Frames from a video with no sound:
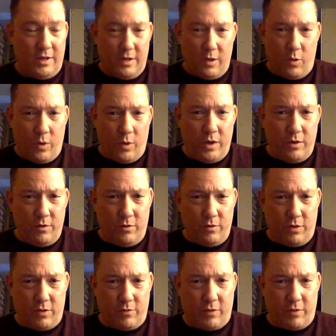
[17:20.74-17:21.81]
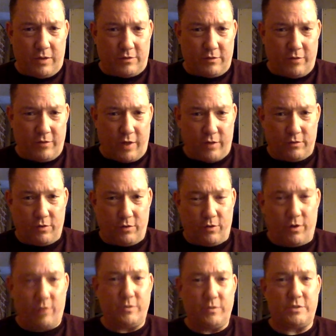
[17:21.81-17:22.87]
we knew that the rest of Hell
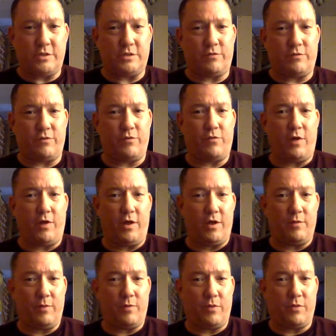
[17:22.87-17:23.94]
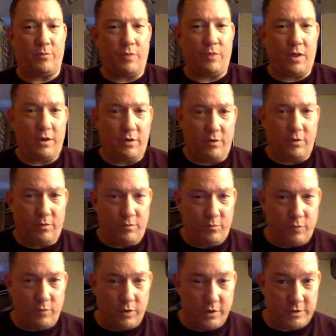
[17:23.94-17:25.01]
Tour was just for fun, but the blood
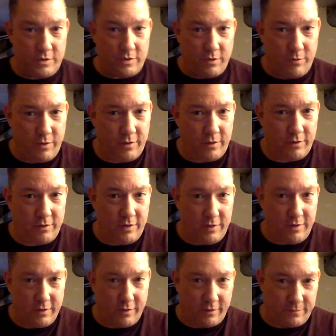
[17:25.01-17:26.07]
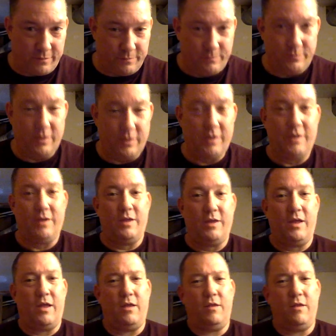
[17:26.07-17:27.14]
home was the real deal,
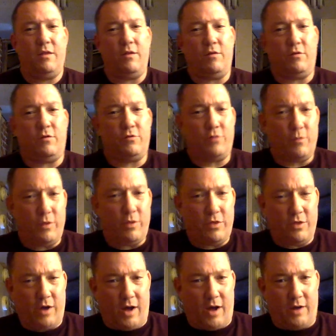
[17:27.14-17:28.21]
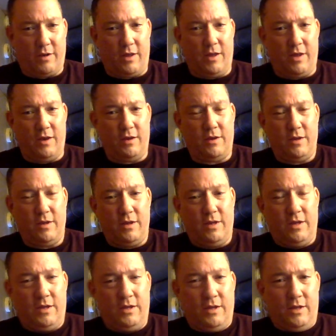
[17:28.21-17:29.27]
or so we thought. And
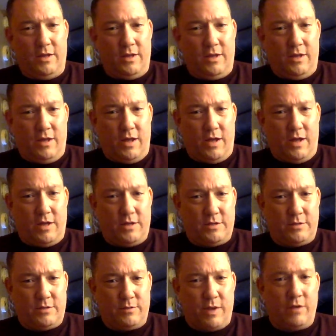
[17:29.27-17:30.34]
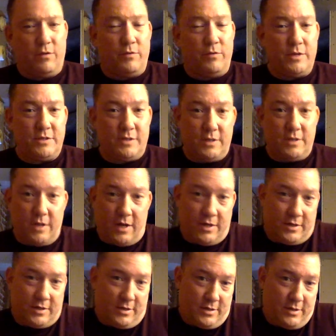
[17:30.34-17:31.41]
as we had no reason
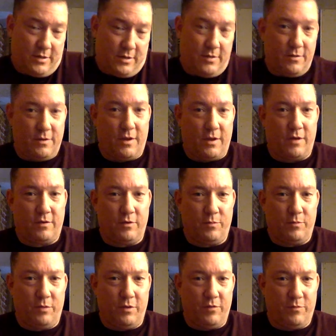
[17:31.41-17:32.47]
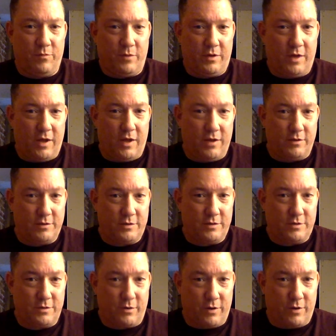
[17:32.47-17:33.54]
not to believe Mateo's
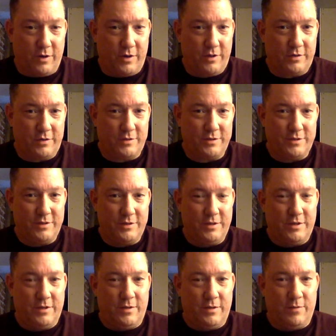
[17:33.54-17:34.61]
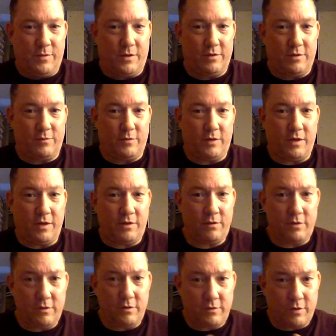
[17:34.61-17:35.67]
story, because
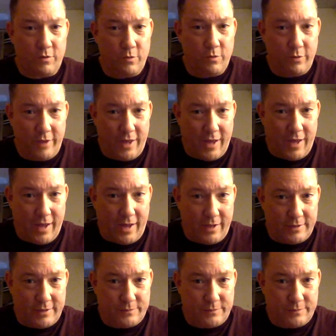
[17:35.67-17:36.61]
Mateo is a cool guy.